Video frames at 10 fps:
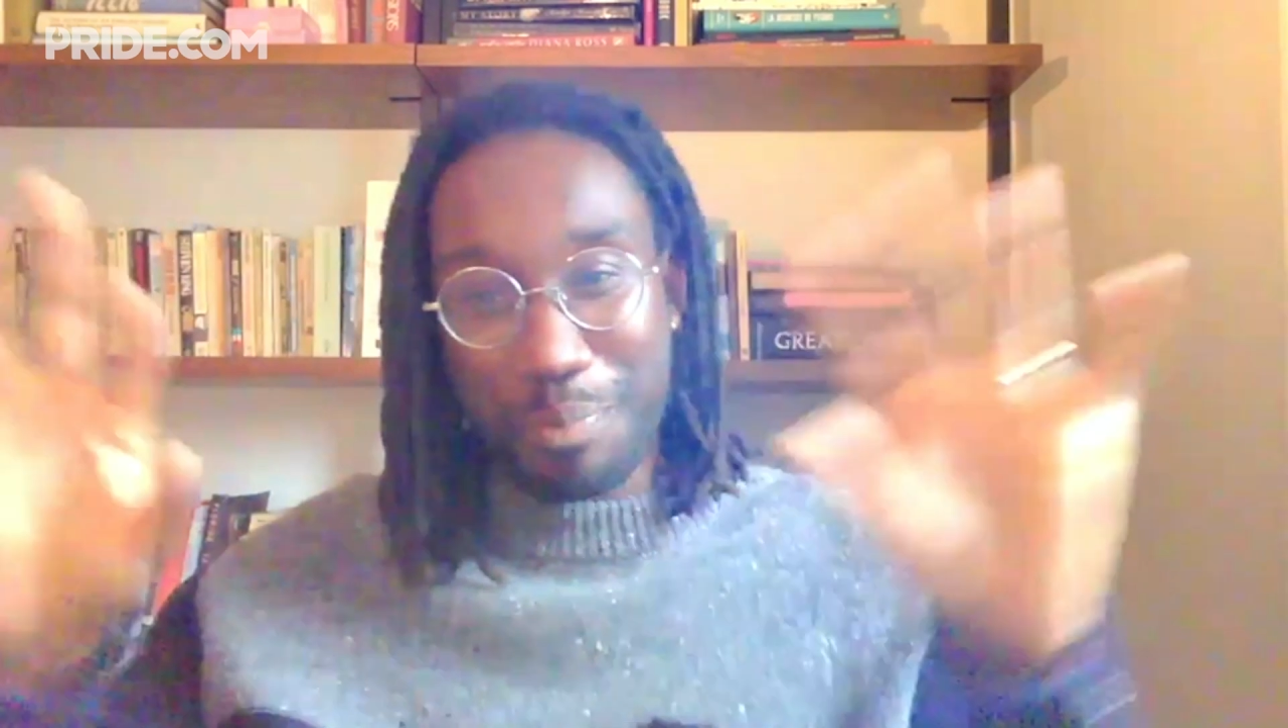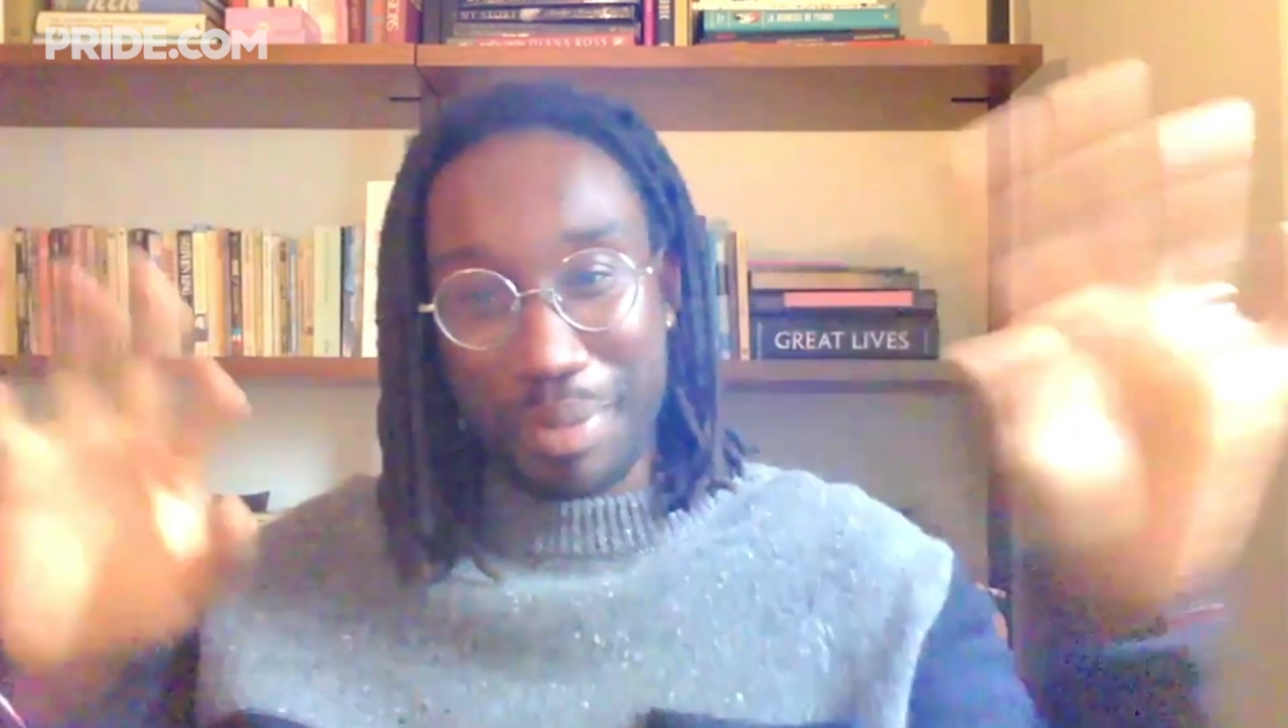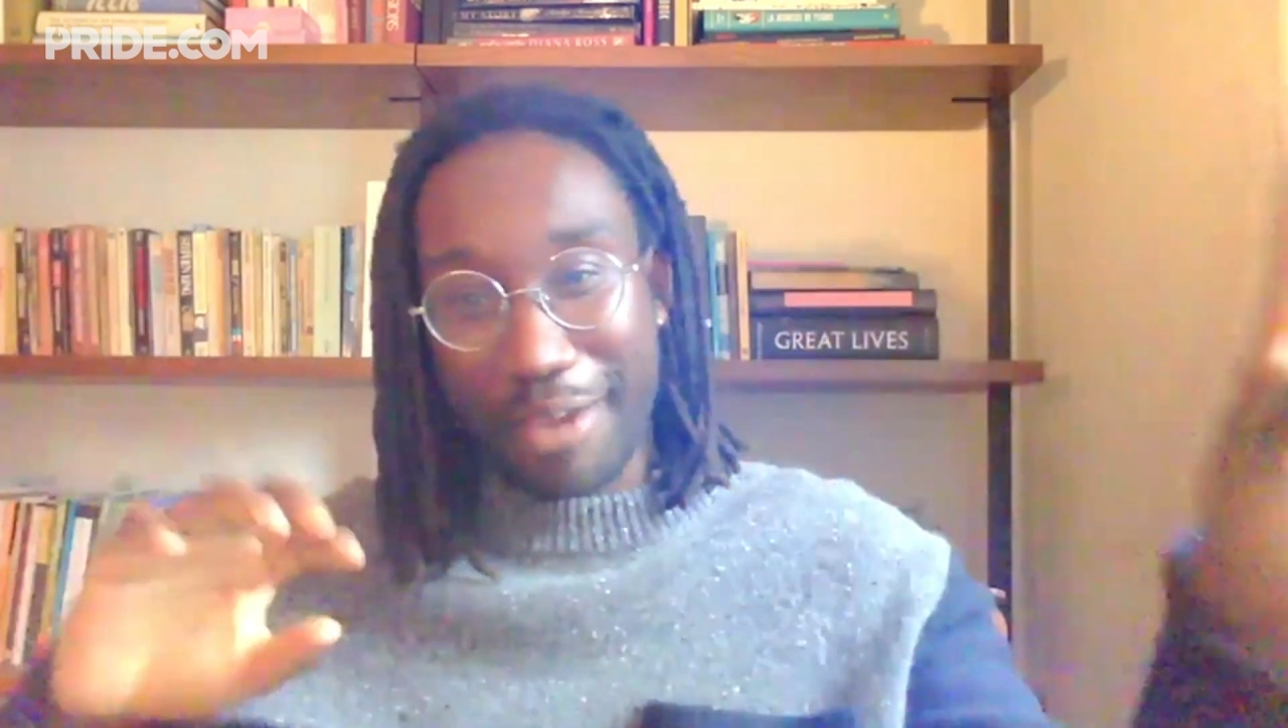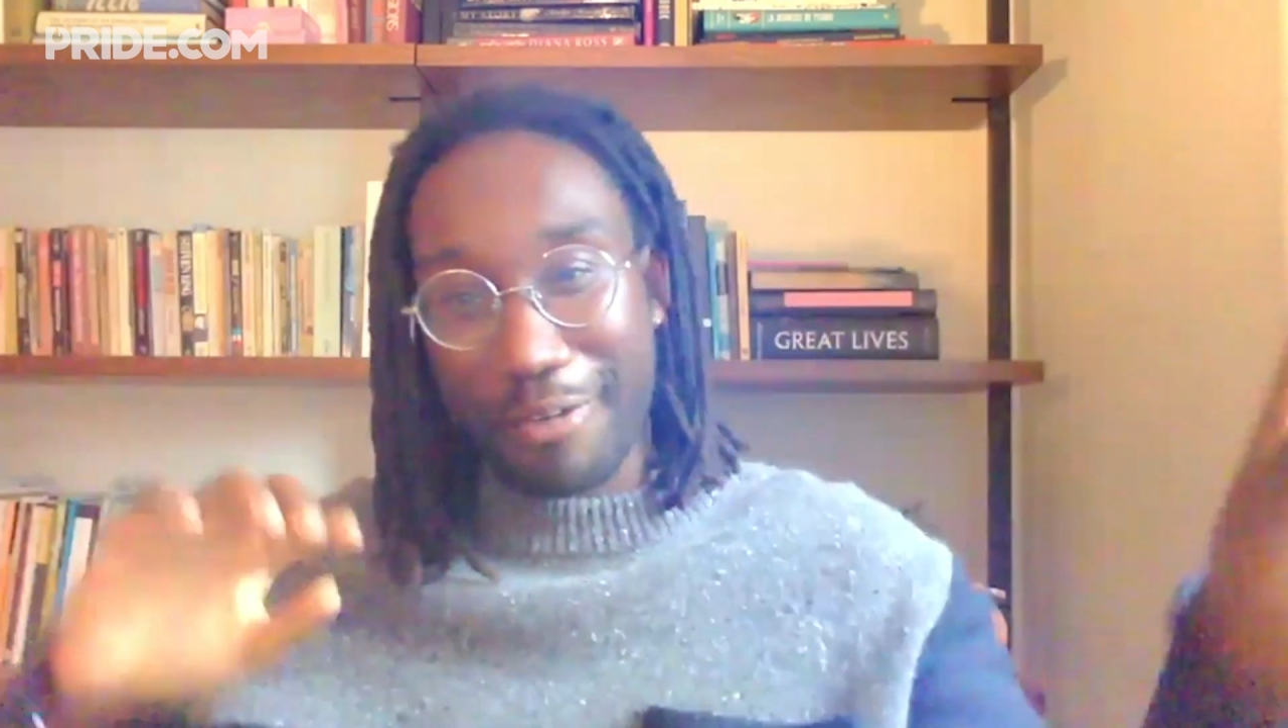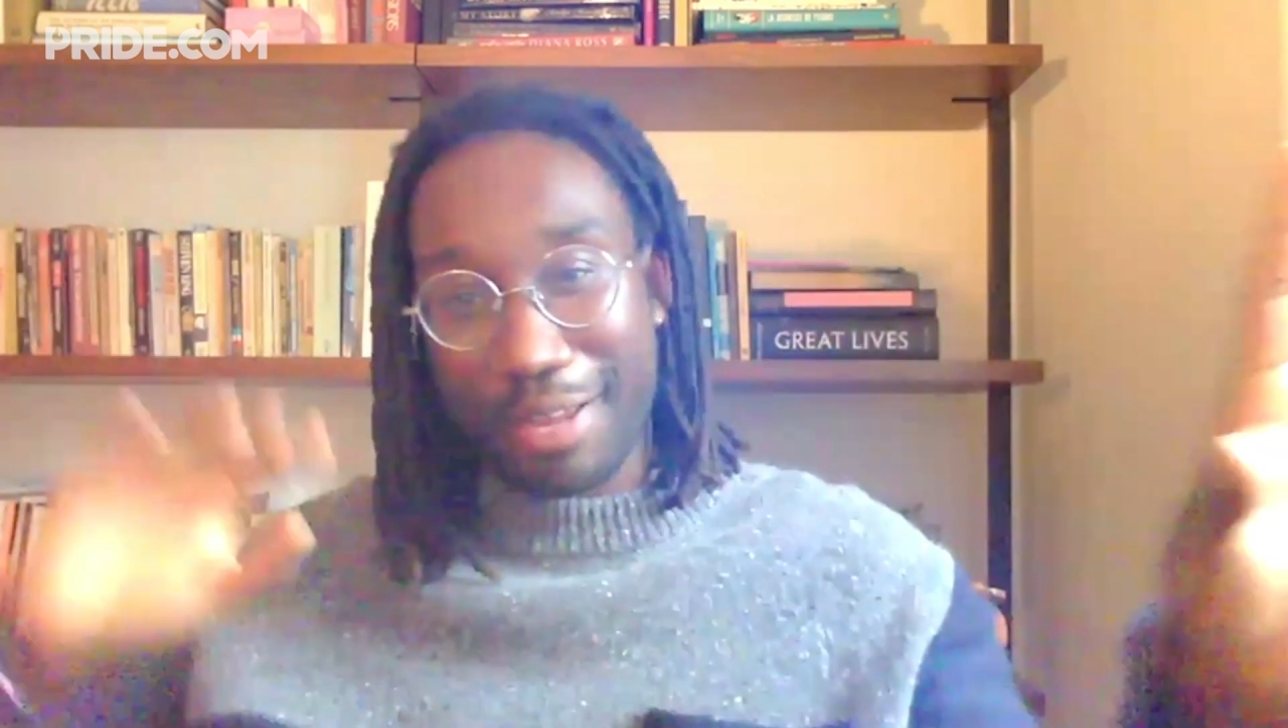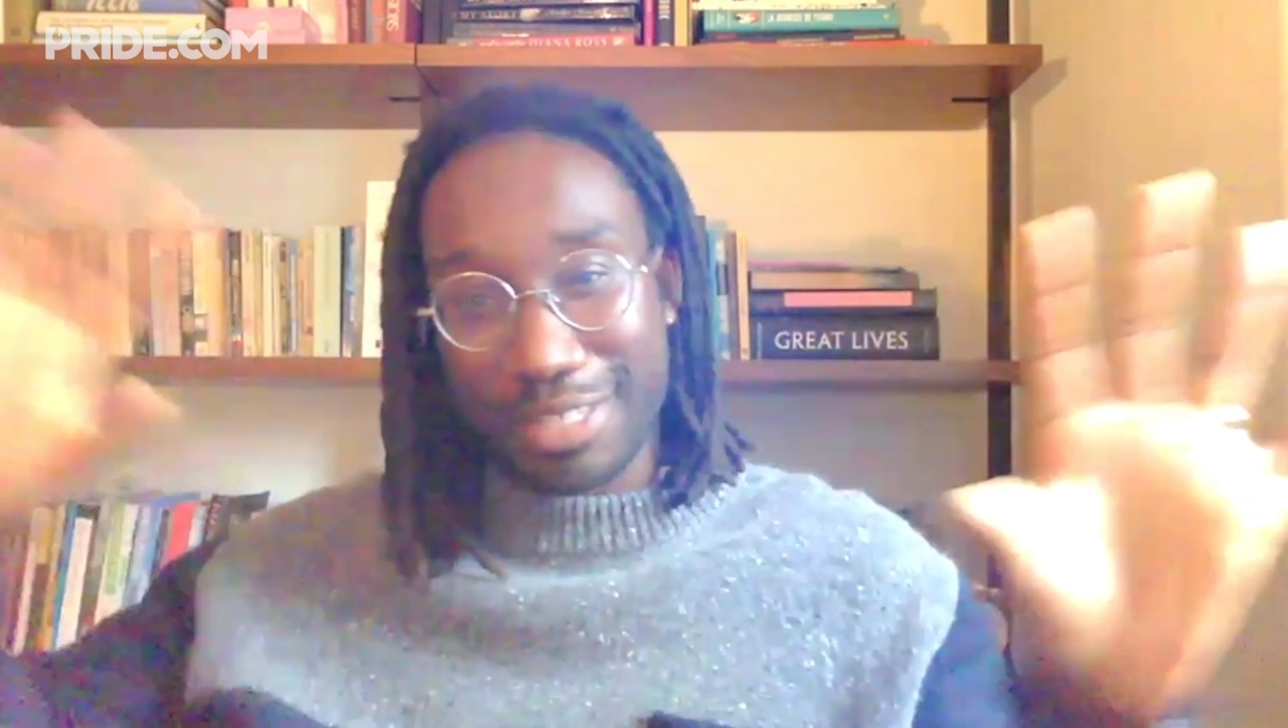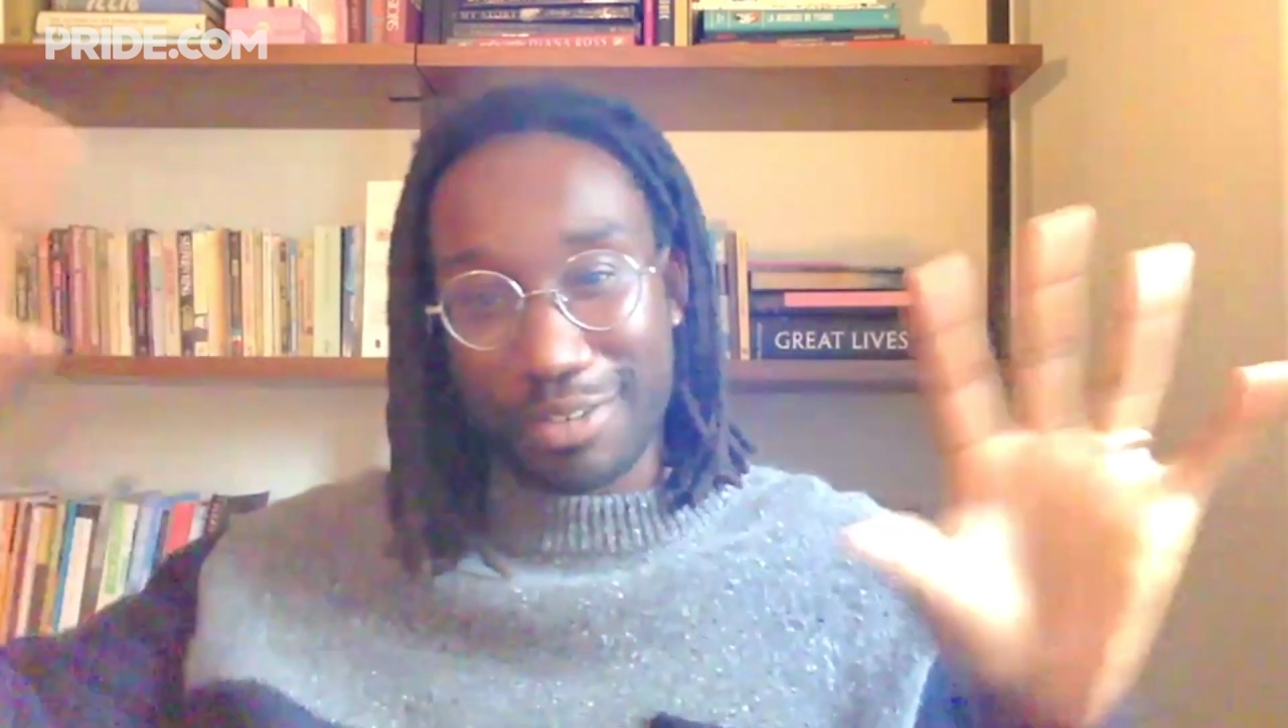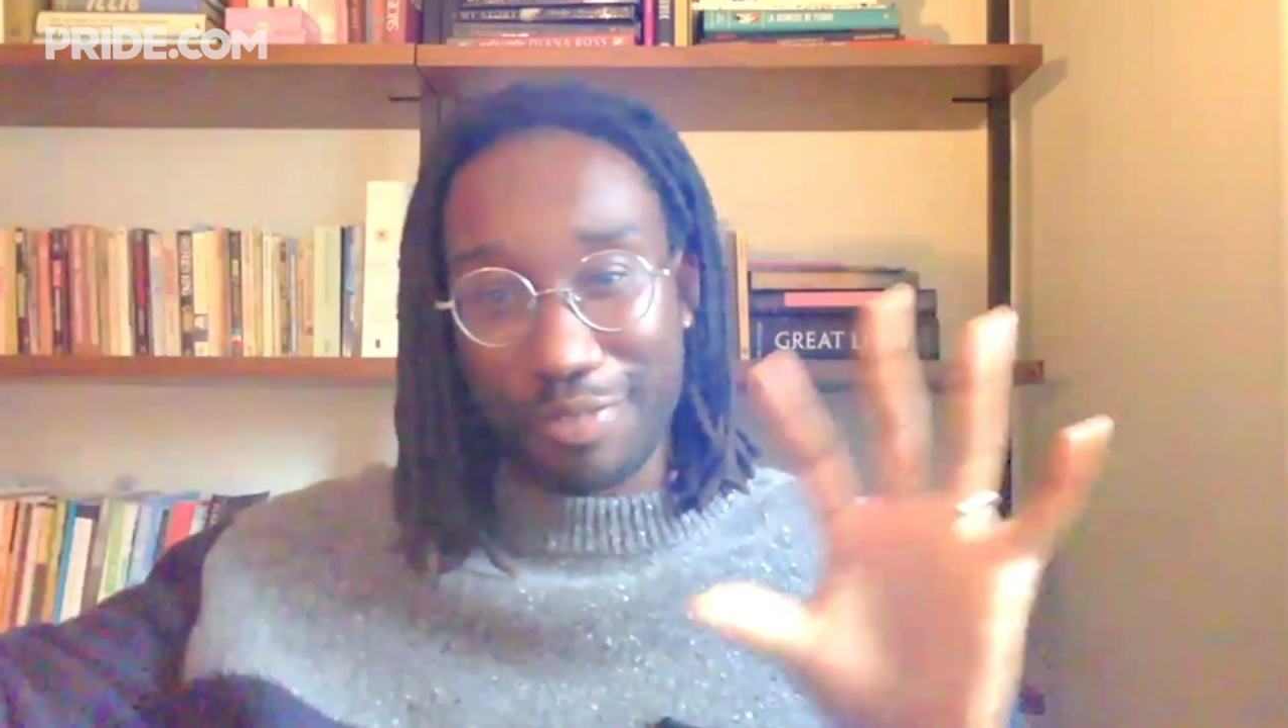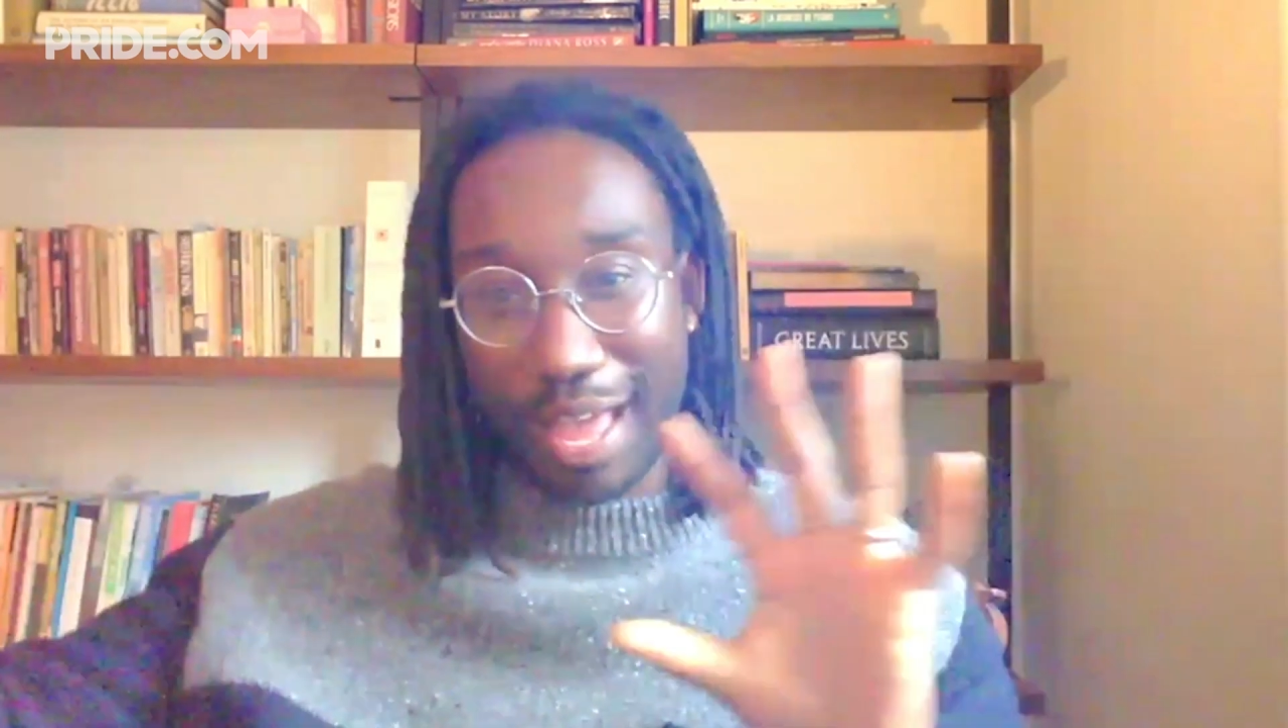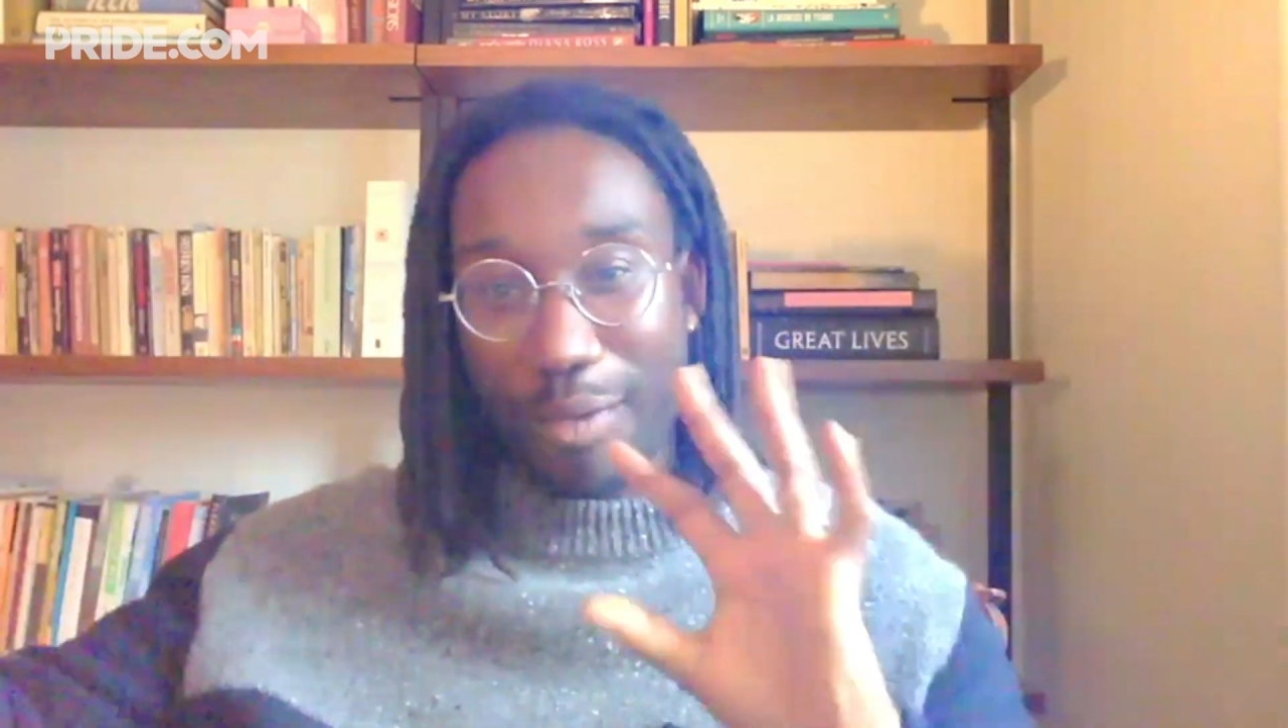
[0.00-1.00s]
periods
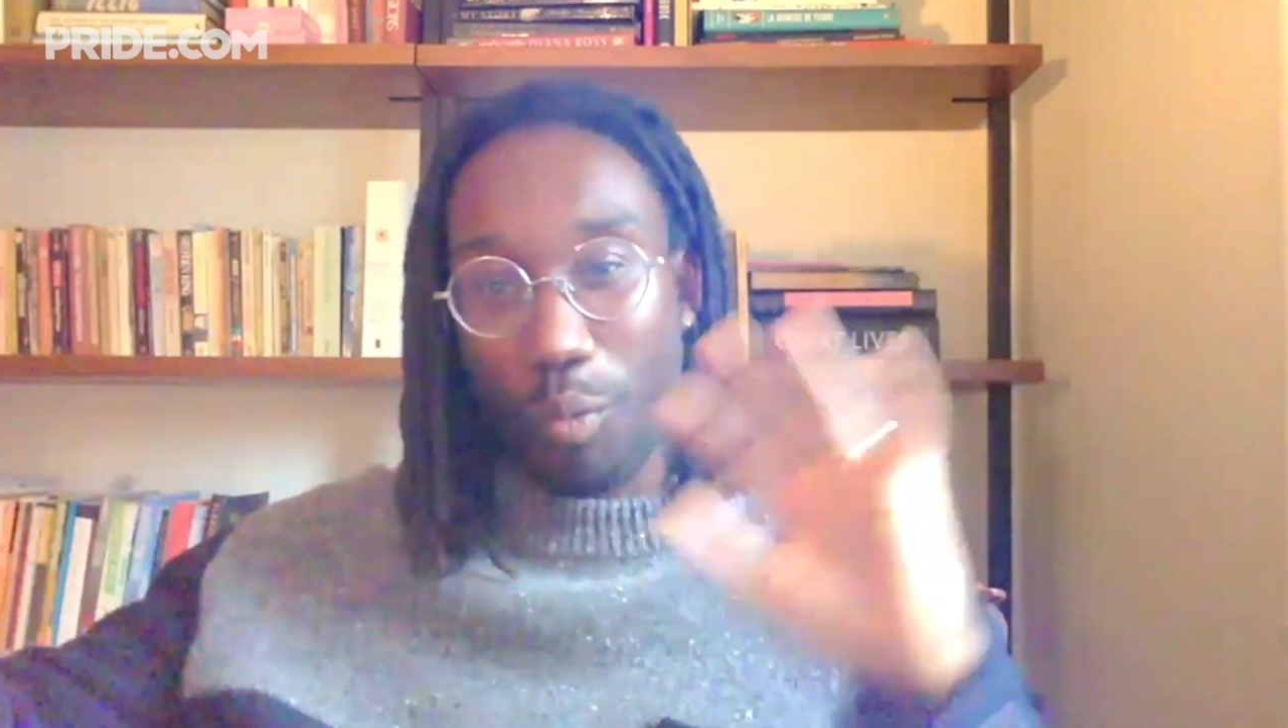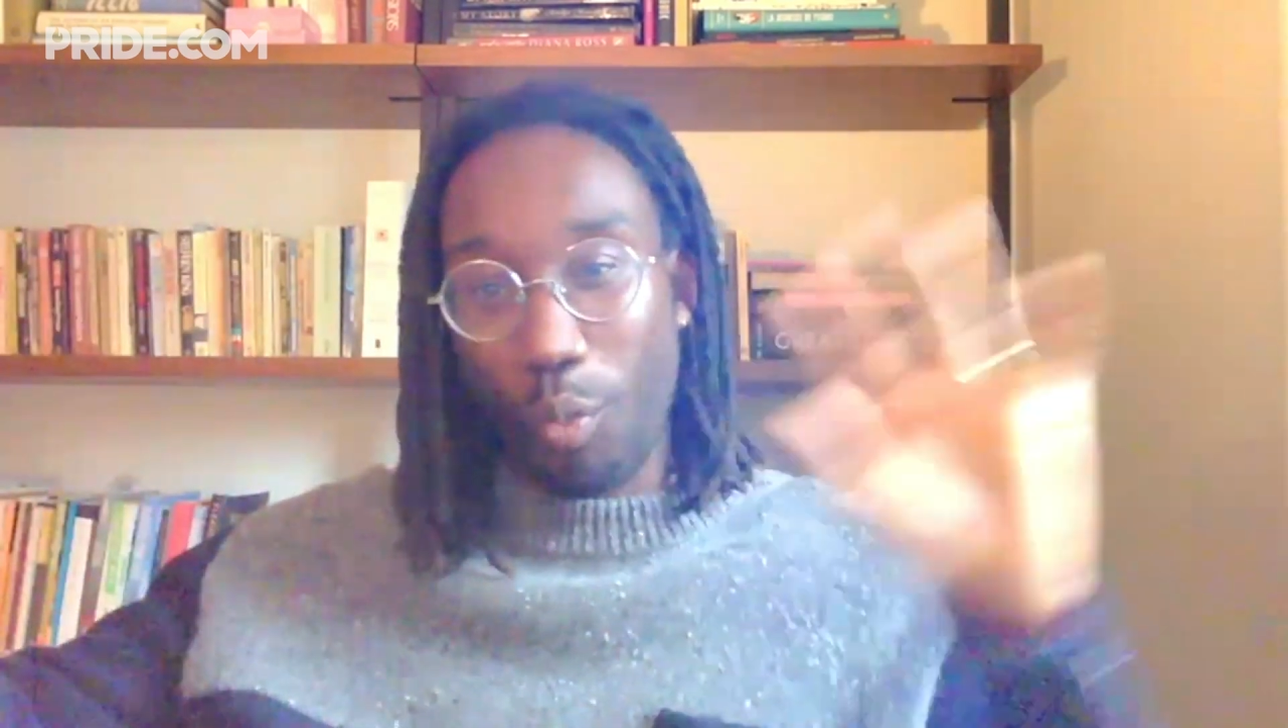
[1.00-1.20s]
of that.